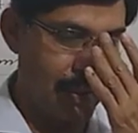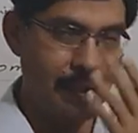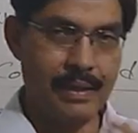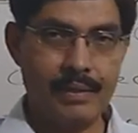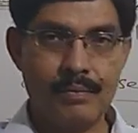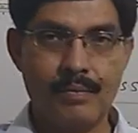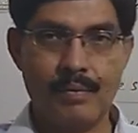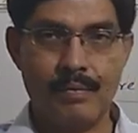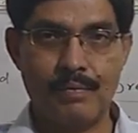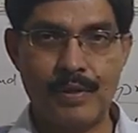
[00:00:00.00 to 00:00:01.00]
air,
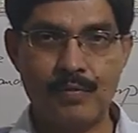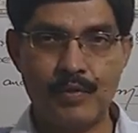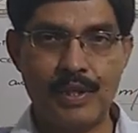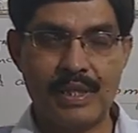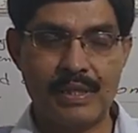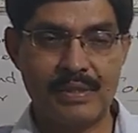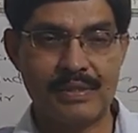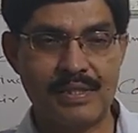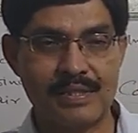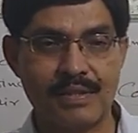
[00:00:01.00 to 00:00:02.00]
when we
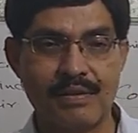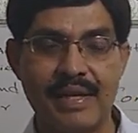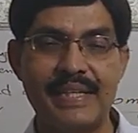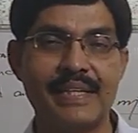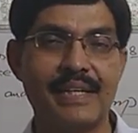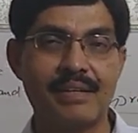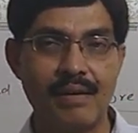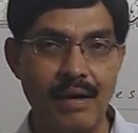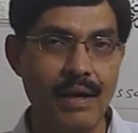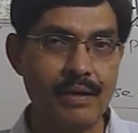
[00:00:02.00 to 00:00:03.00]
are just riding a
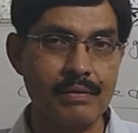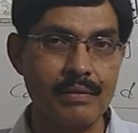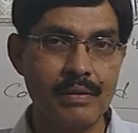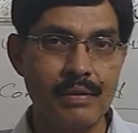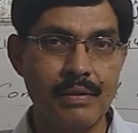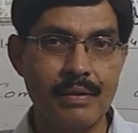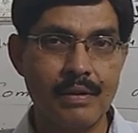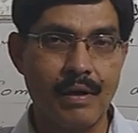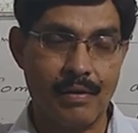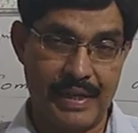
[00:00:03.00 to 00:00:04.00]
car
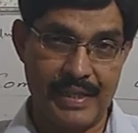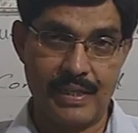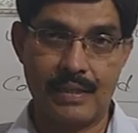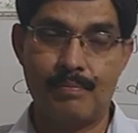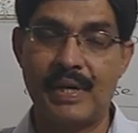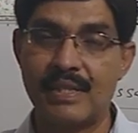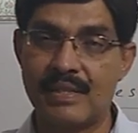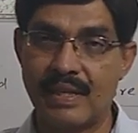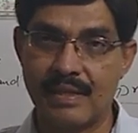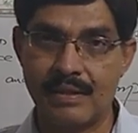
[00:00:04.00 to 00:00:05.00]
or riding a
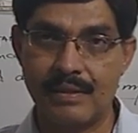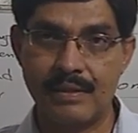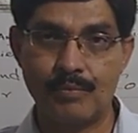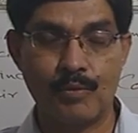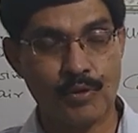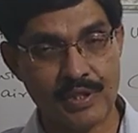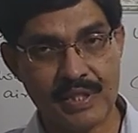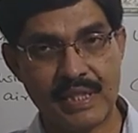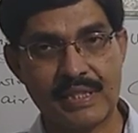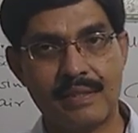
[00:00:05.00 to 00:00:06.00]
bicycle,
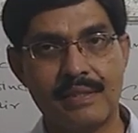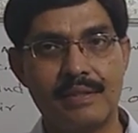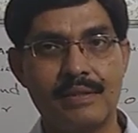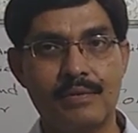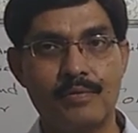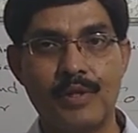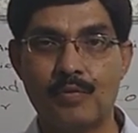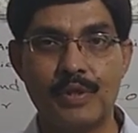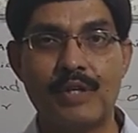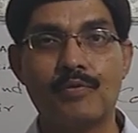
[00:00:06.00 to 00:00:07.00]
motorcycle,
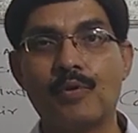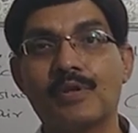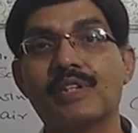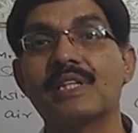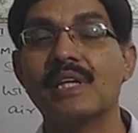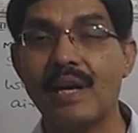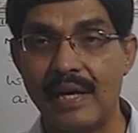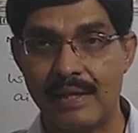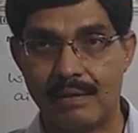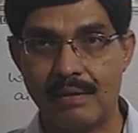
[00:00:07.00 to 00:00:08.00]
where we have got the
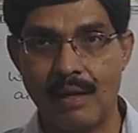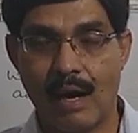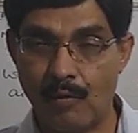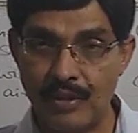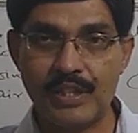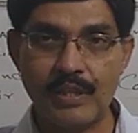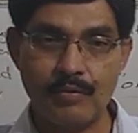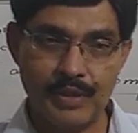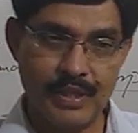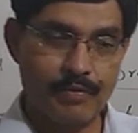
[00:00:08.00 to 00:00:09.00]
tire, a
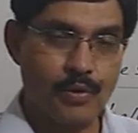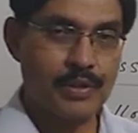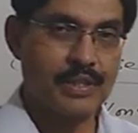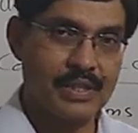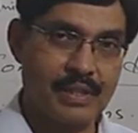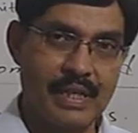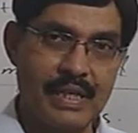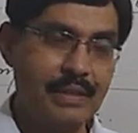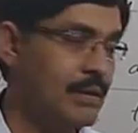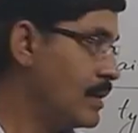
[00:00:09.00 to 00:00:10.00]
vehicle which has got the
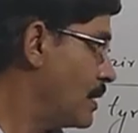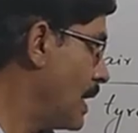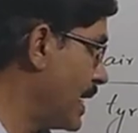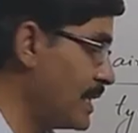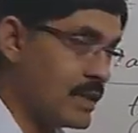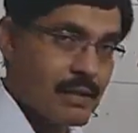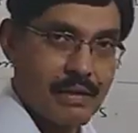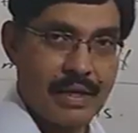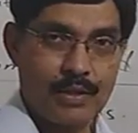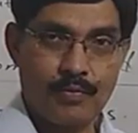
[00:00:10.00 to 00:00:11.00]
tire, any
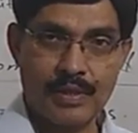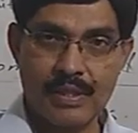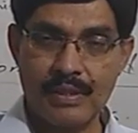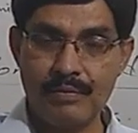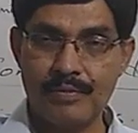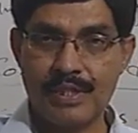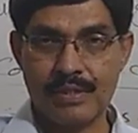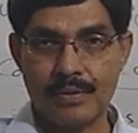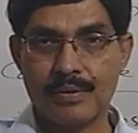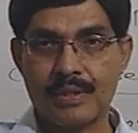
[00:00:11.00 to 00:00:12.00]
kind of vehicle which
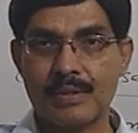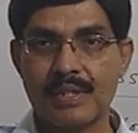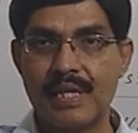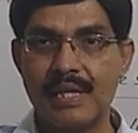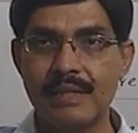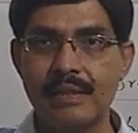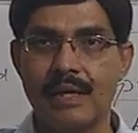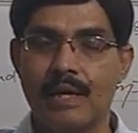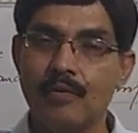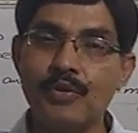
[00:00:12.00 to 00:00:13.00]
has got the
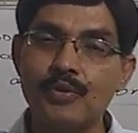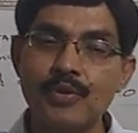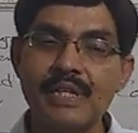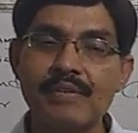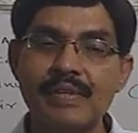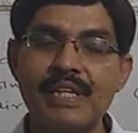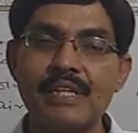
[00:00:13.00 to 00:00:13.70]
tire, if we don't have